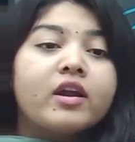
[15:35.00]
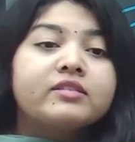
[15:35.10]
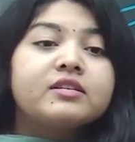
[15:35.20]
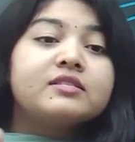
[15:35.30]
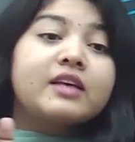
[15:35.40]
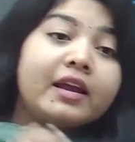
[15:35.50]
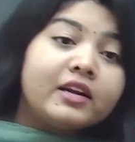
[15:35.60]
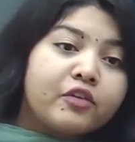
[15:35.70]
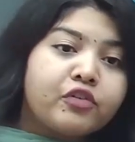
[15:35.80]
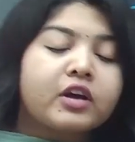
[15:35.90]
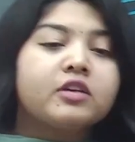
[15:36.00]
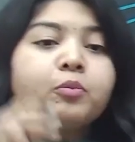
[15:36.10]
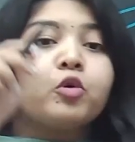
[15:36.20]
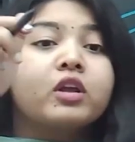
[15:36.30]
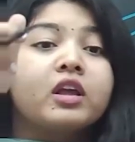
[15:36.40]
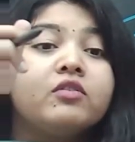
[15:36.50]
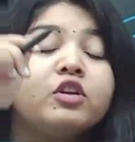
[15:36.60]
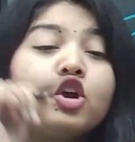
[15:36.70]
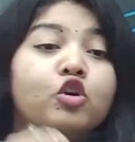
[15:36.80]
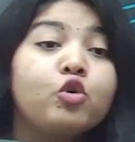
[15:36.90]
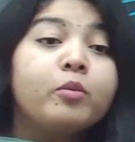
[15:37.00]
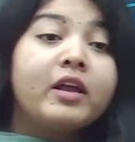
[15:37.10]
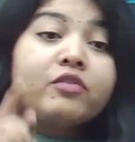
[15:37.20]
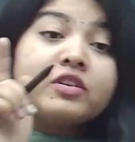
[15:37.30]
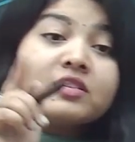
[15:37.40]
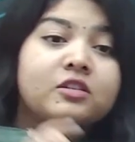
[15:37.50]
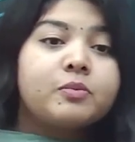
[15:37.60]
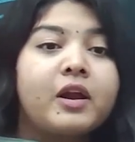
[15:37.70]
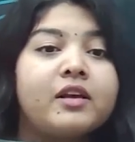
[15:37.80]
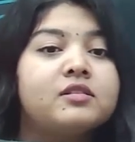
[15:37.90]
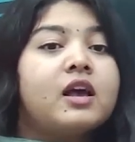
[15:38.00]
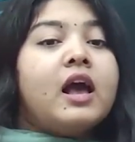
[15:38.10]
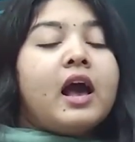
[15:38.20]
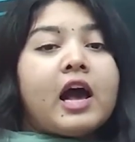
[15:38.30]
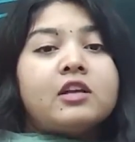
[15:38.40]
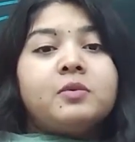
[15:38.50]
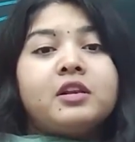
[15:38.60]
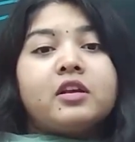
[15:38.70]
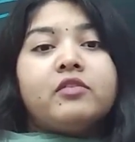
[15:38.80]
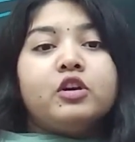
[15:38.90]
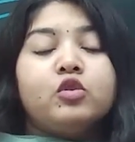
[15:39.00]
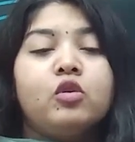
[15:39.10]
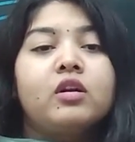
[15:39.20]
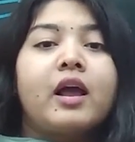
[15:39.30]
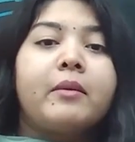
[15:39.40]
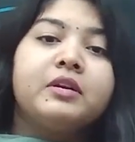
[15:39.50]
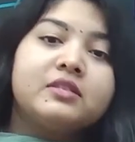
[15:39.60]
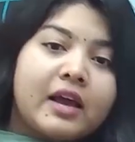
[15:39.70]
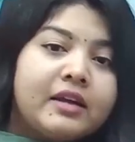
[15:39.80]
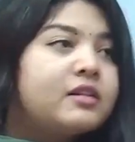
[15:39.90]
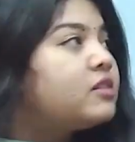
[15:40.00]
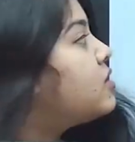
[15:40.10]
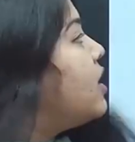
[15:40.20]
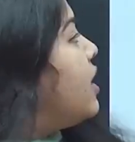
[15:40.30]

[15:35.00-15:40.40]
as the scientific report. Even your Nobel Physics Prize has been given to climate scientists.